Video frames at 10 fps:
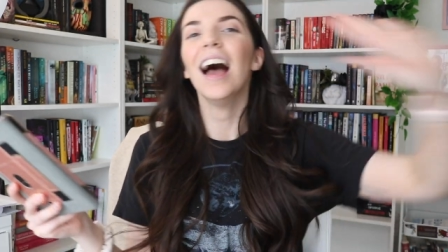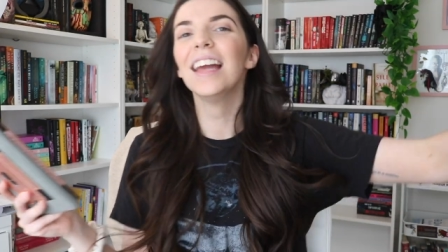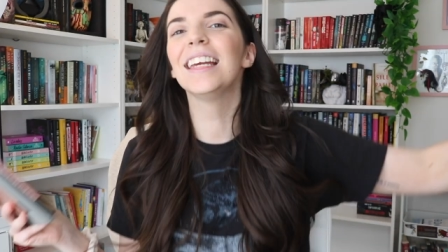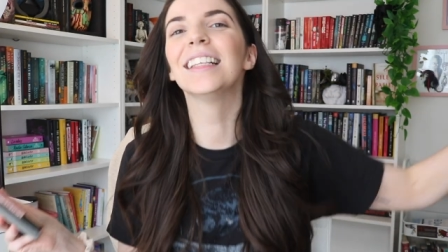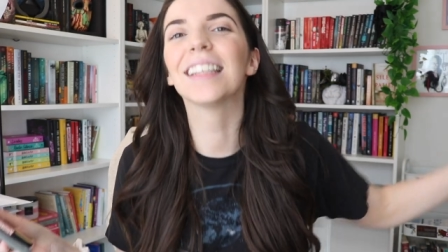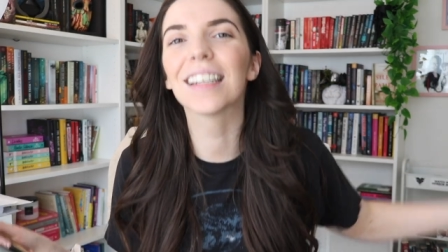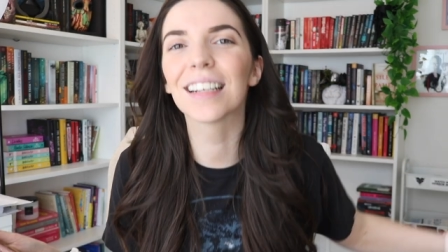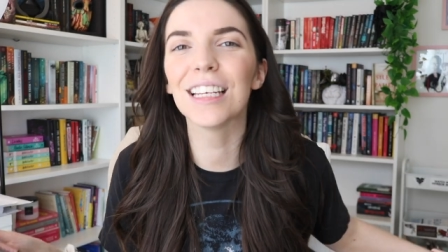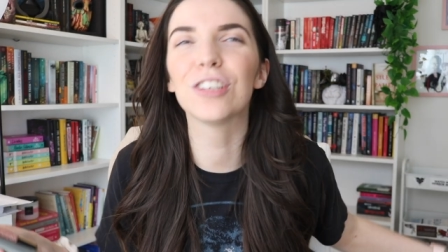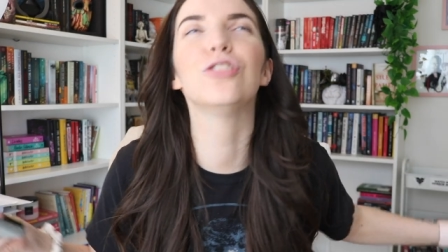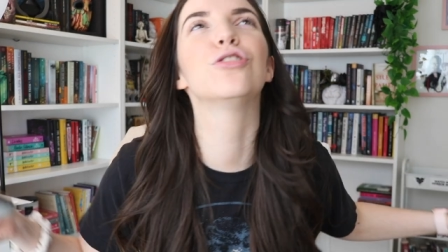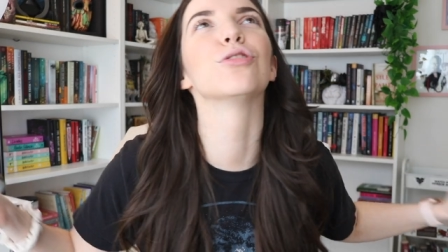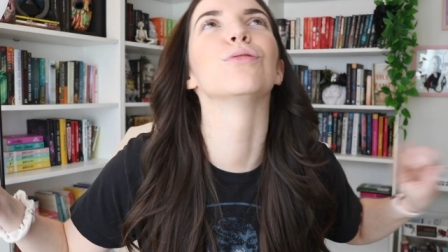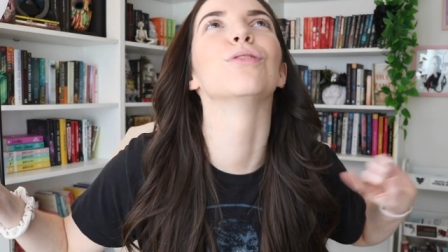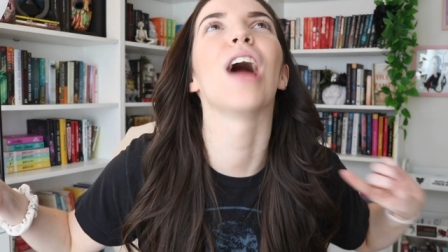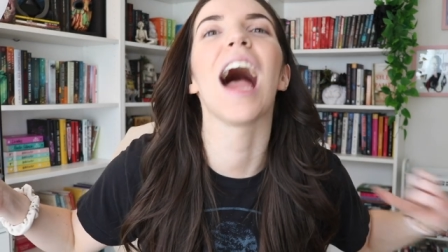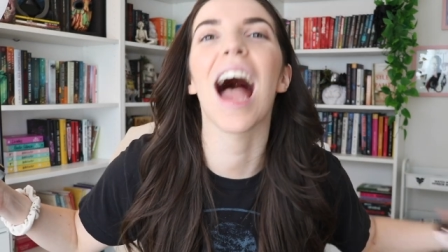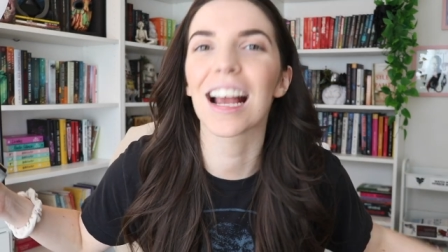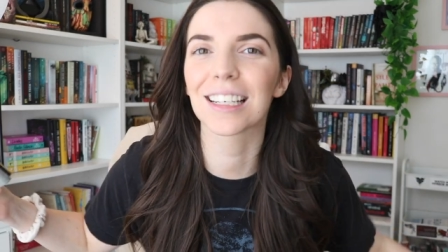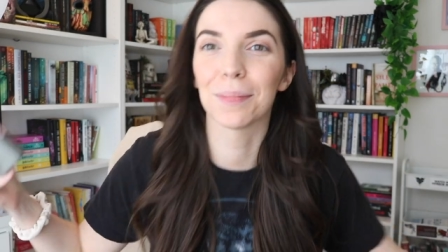He literally just
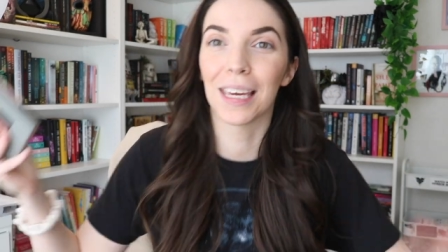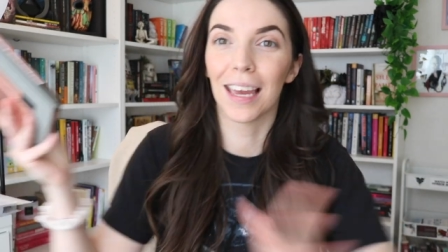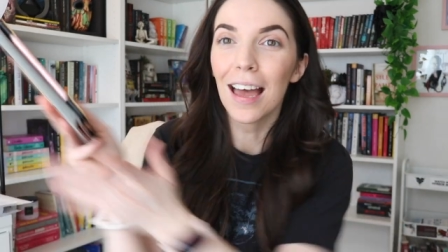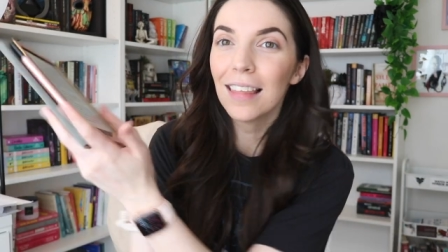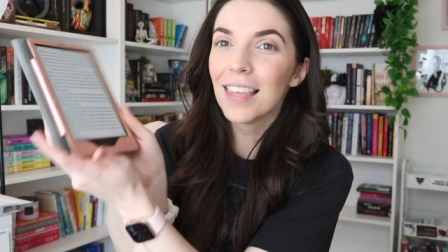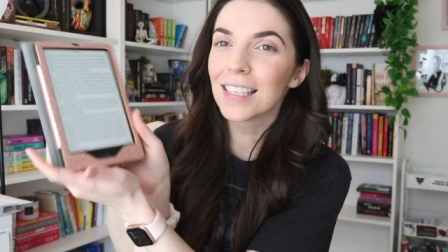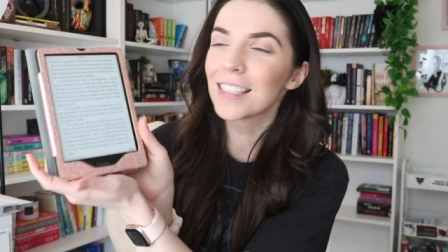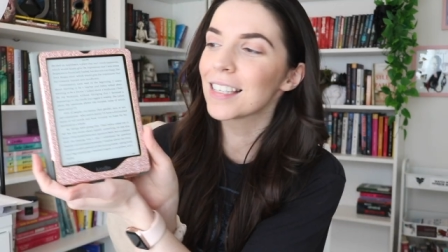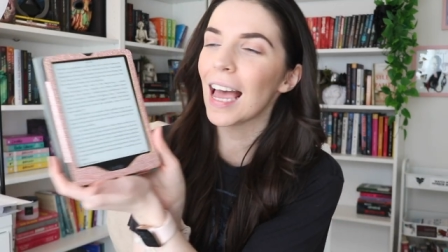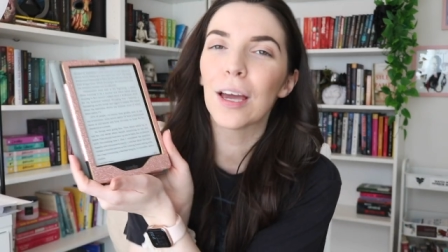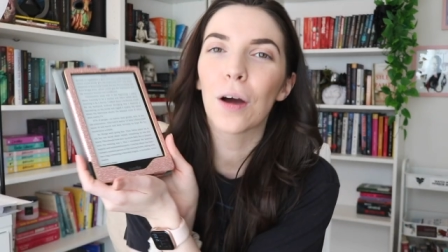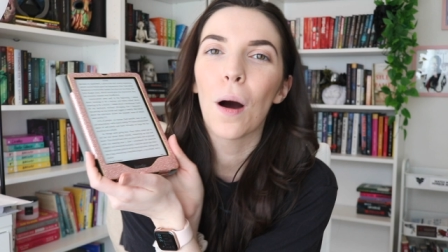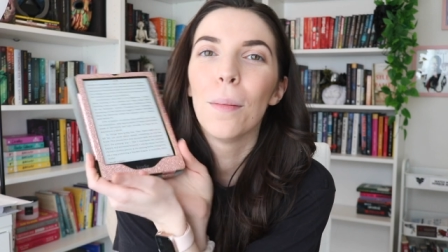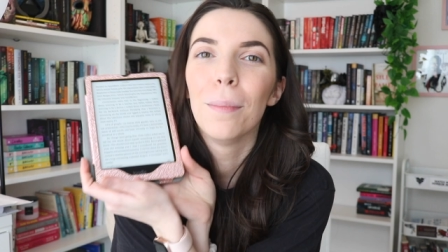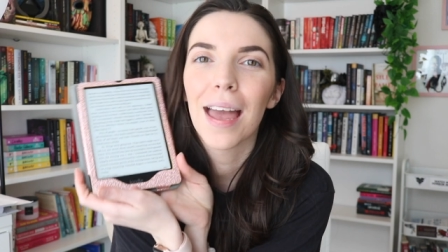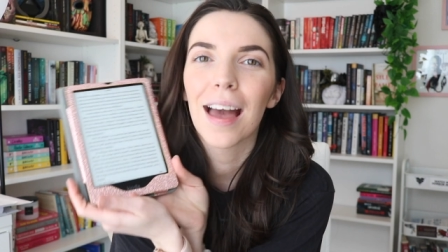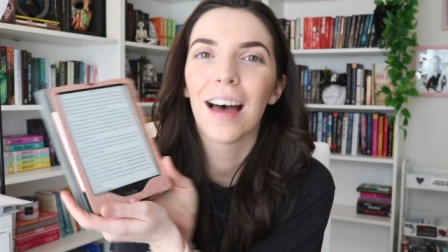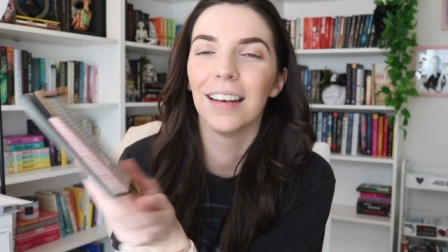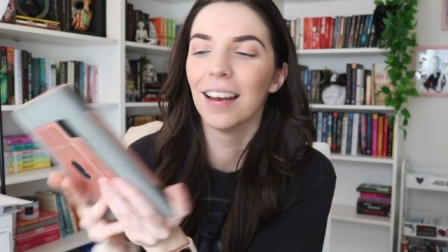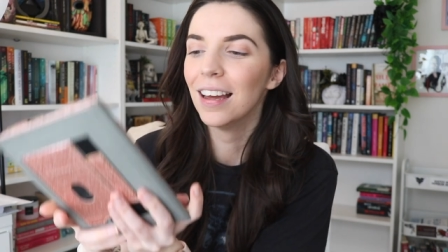dragged me. This psycho
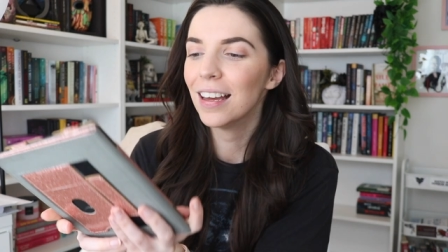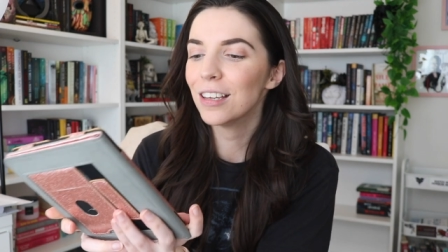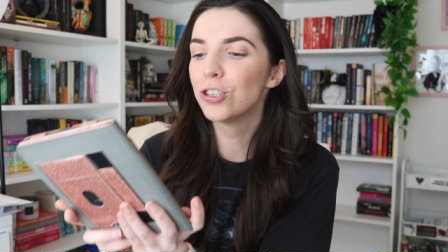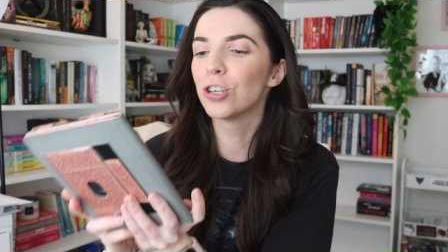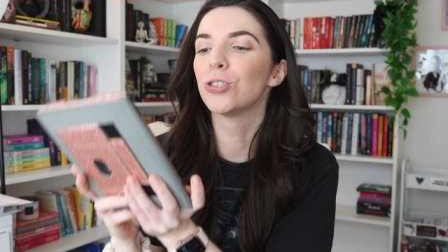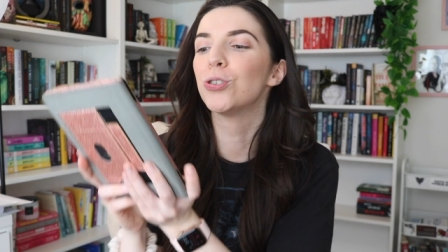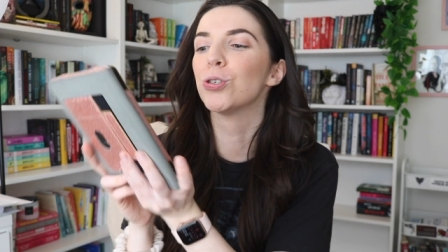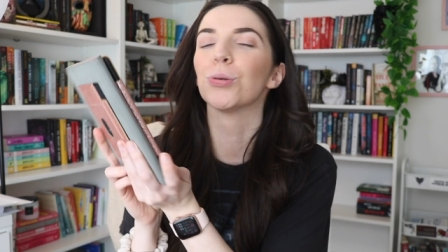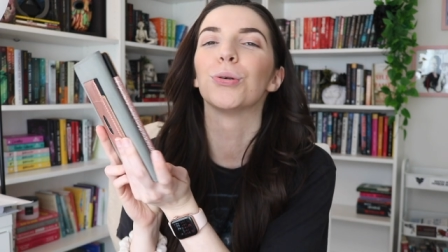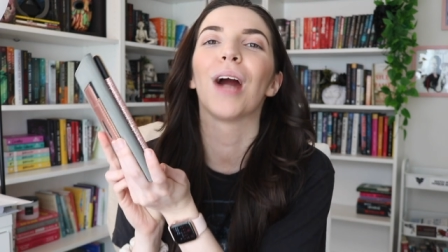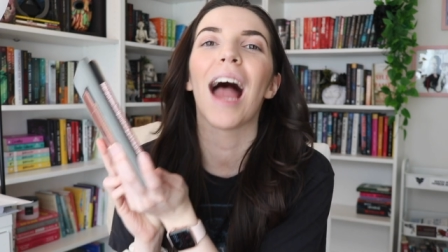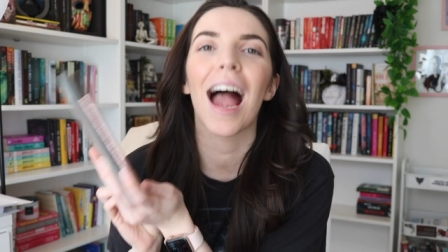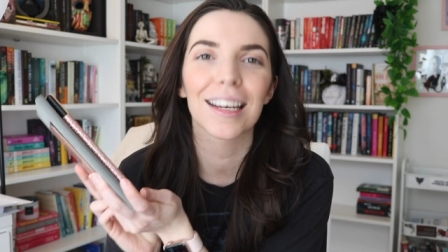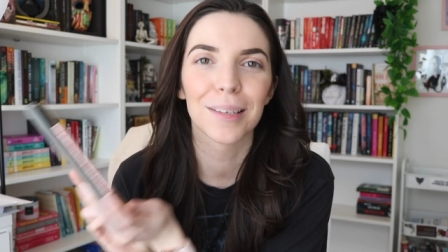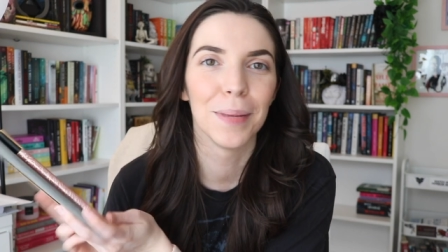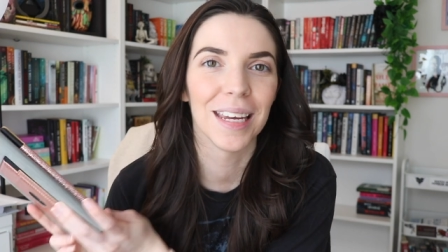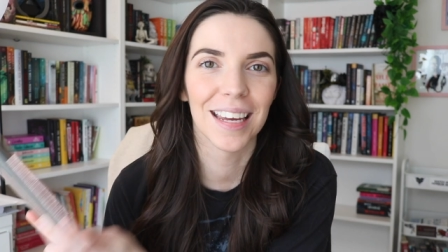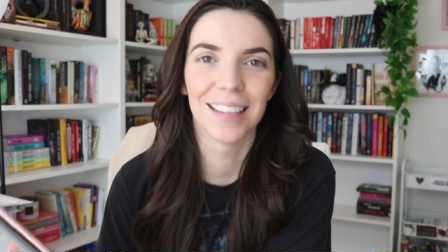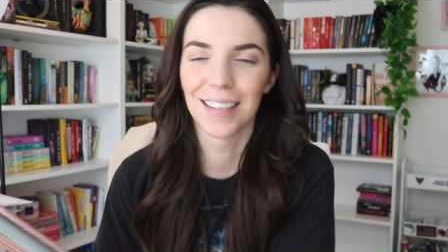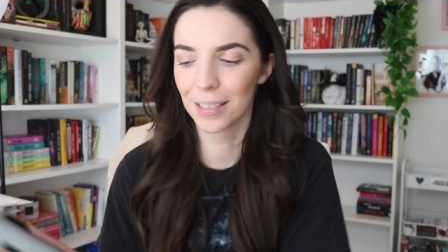man just dragged me
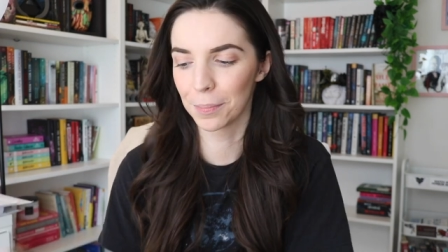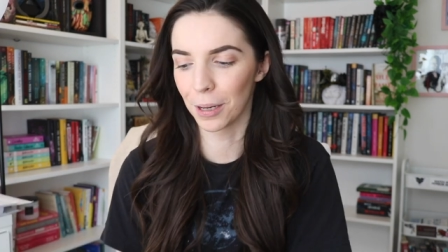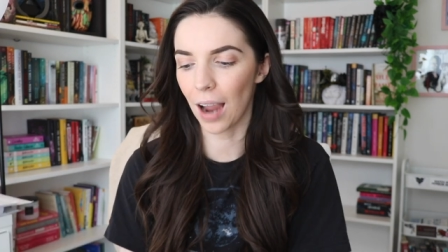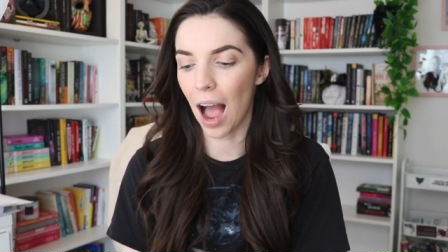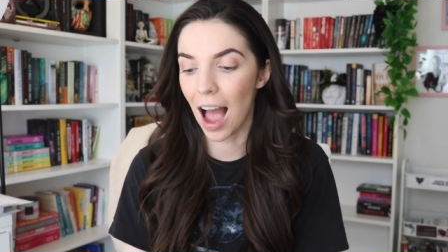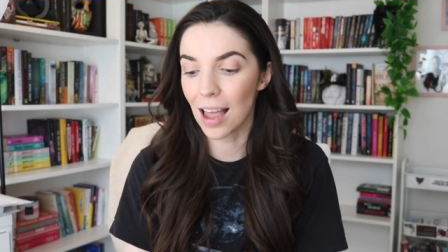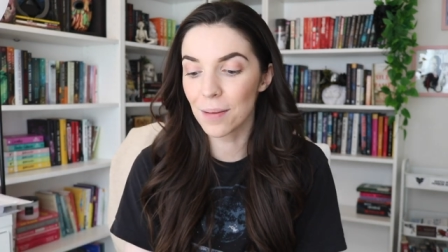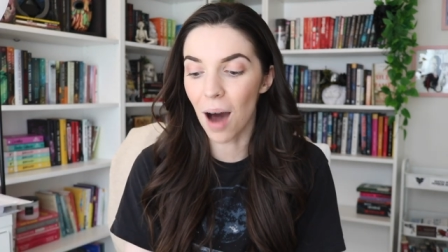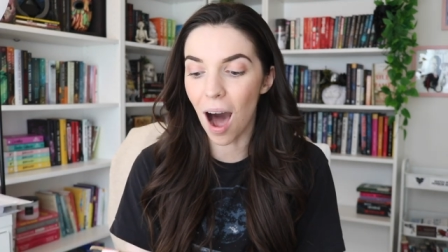in this book. I am